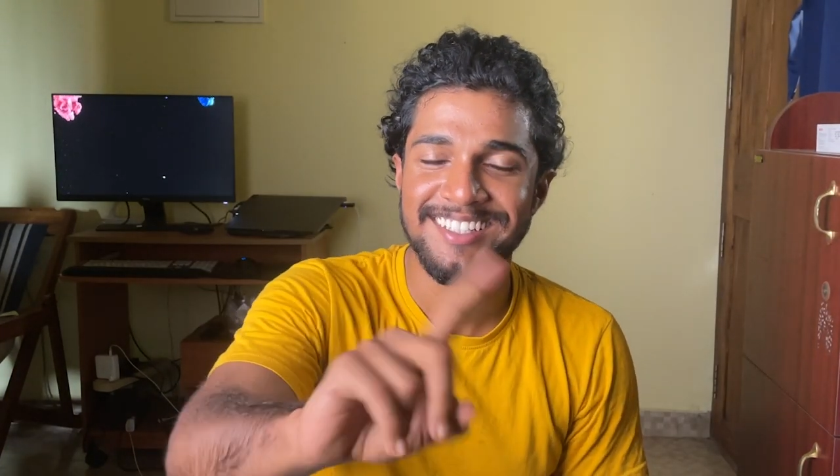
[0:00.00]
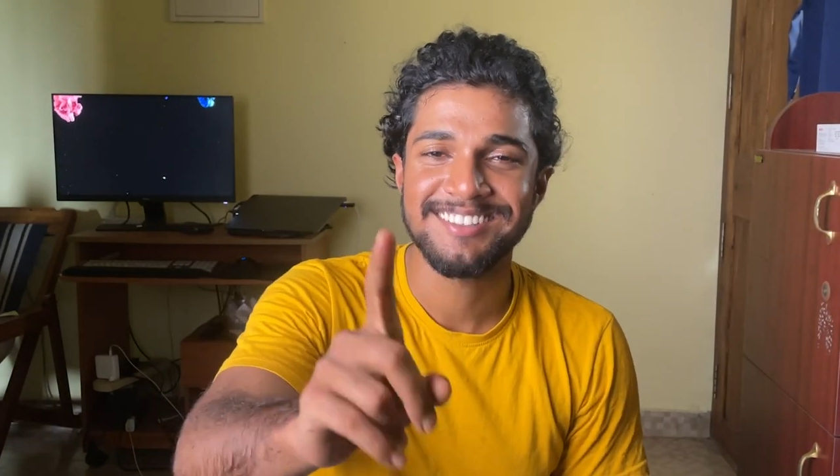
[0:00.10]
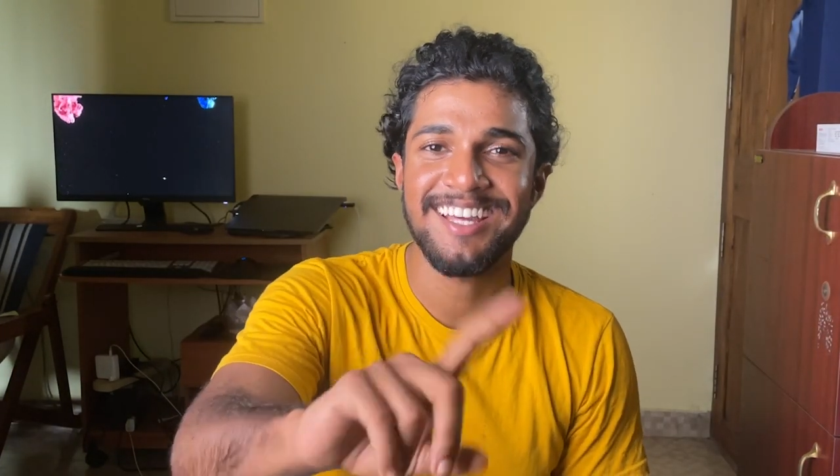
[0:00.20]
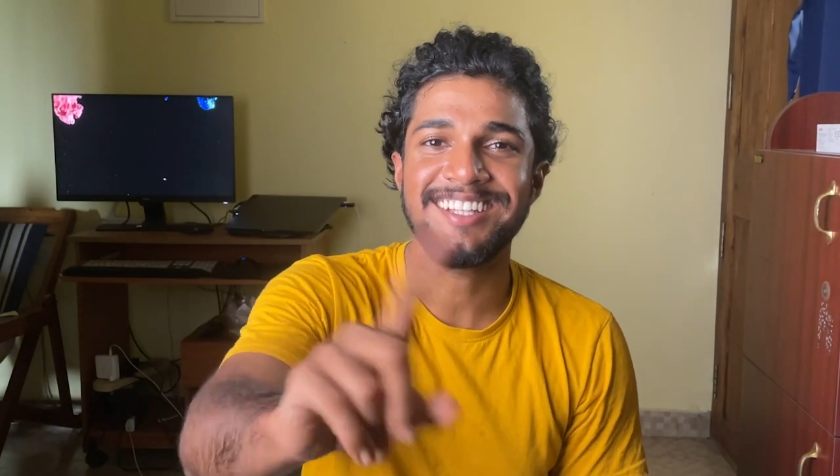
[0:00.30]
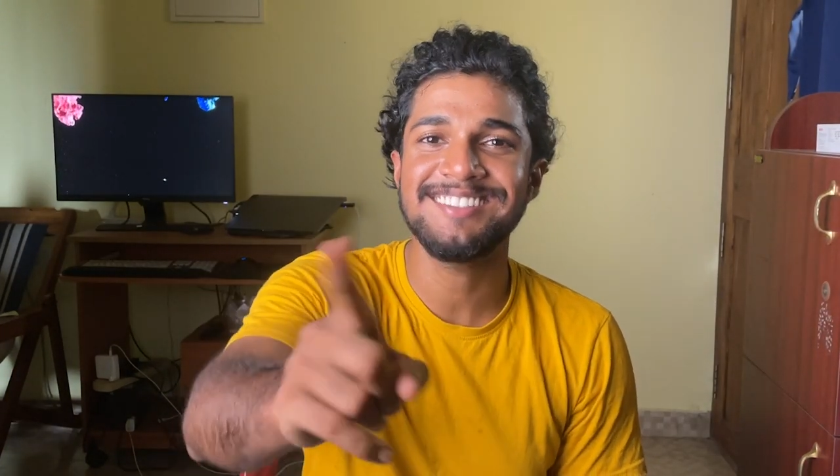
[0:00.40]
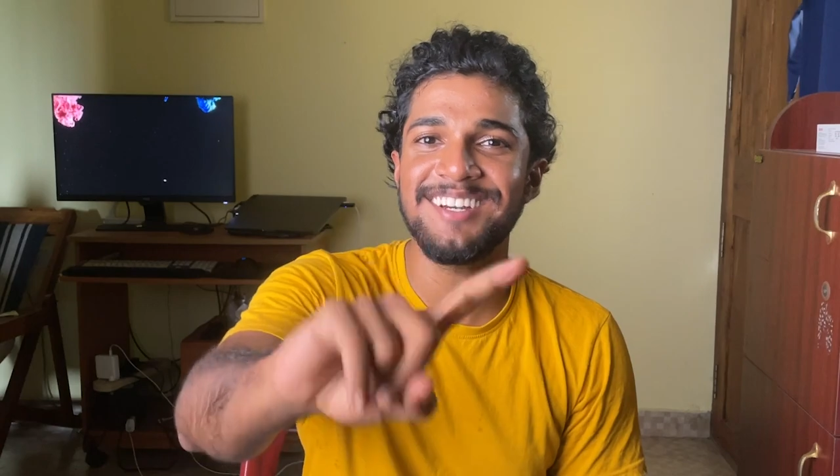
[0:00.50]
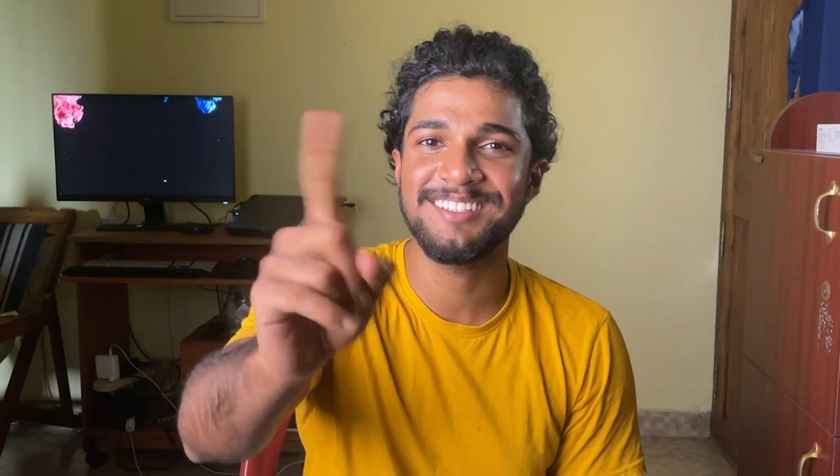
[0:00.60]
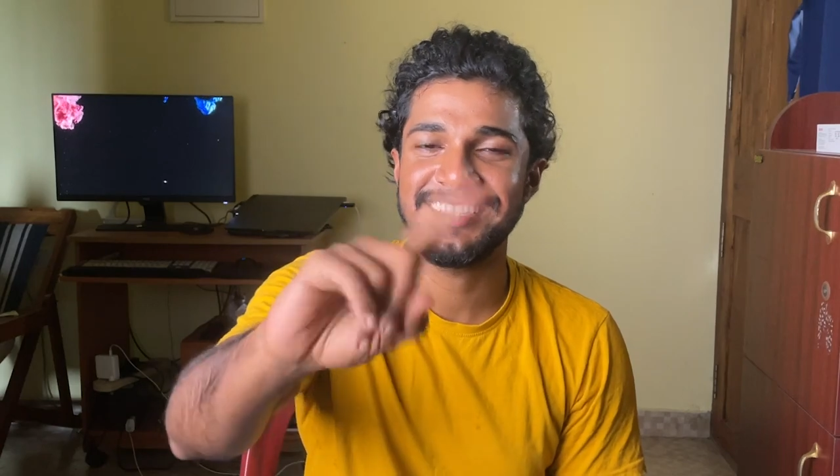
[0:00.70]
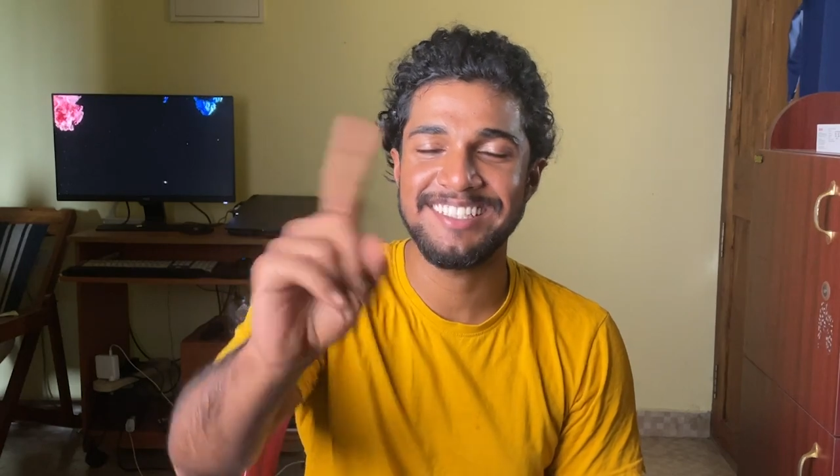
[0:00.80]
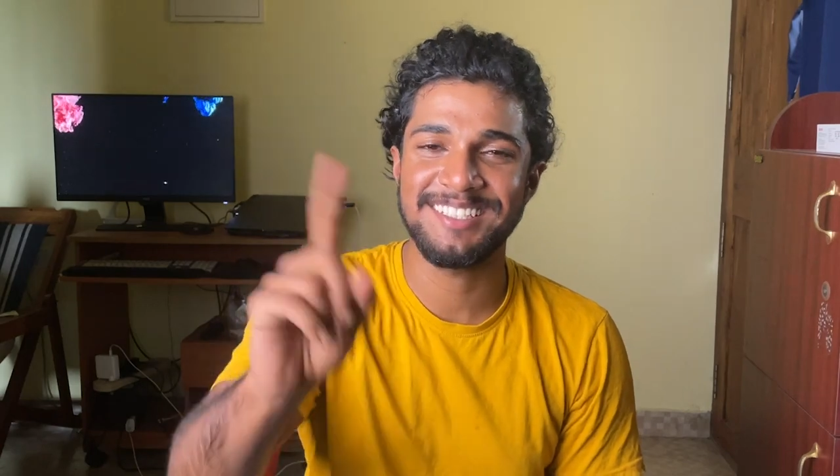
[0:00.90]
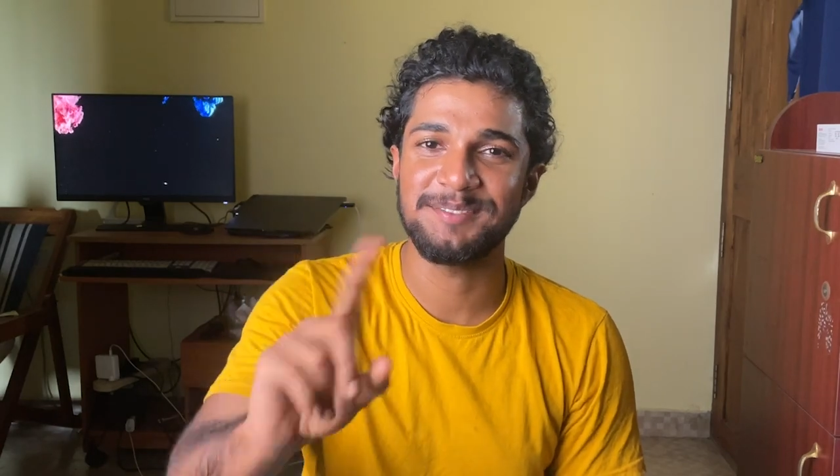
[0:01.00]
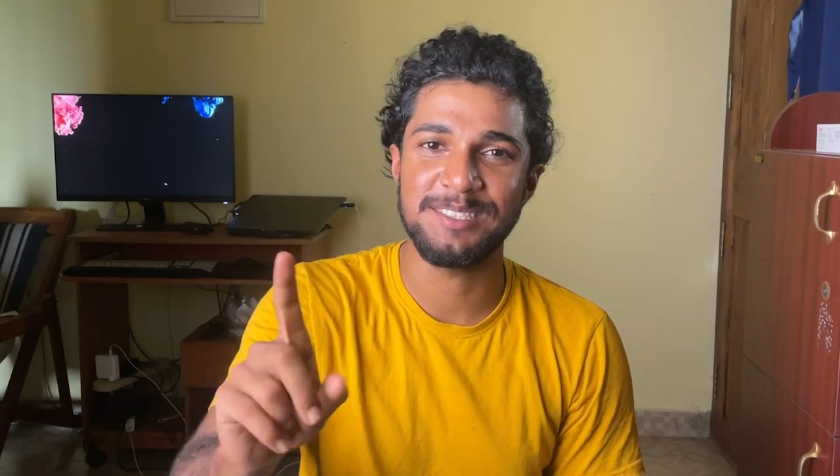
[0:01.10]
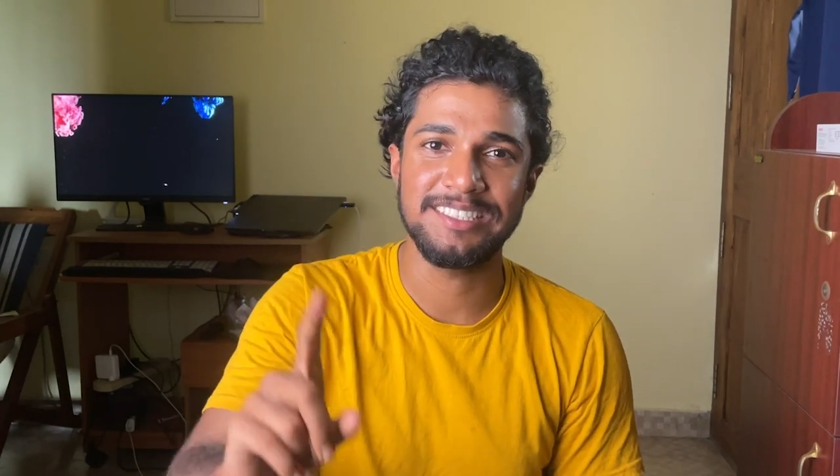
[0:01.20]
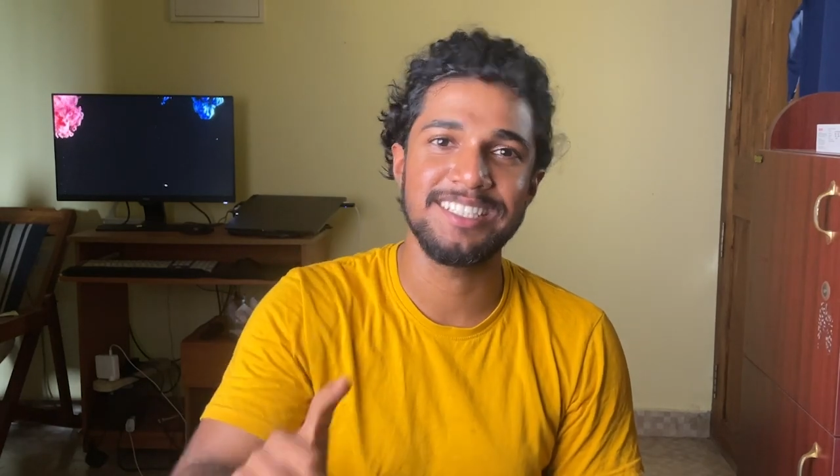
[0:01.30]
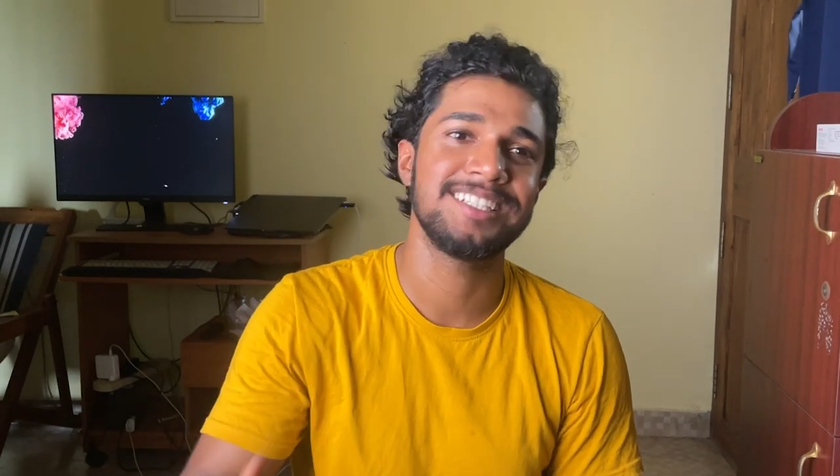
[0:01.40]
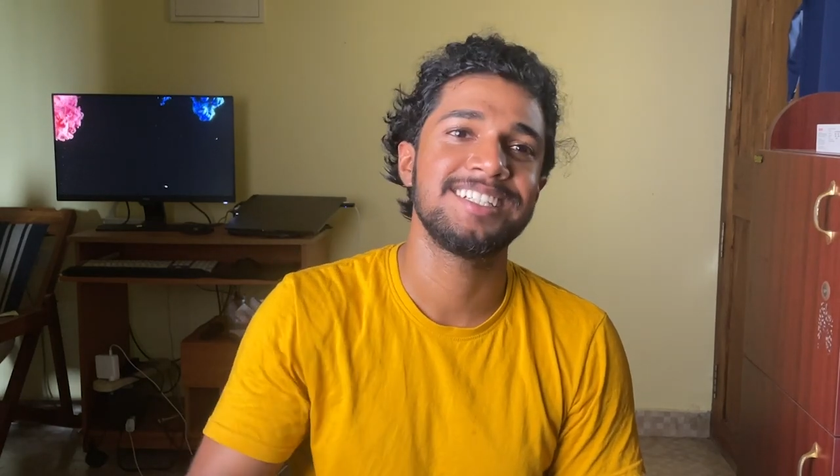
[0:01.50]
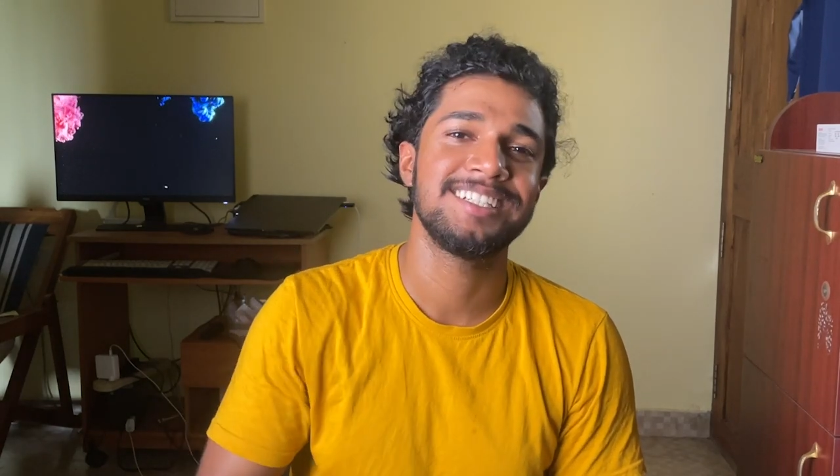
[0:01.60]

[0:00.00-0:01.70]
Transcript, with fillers: that is not the ENTPG.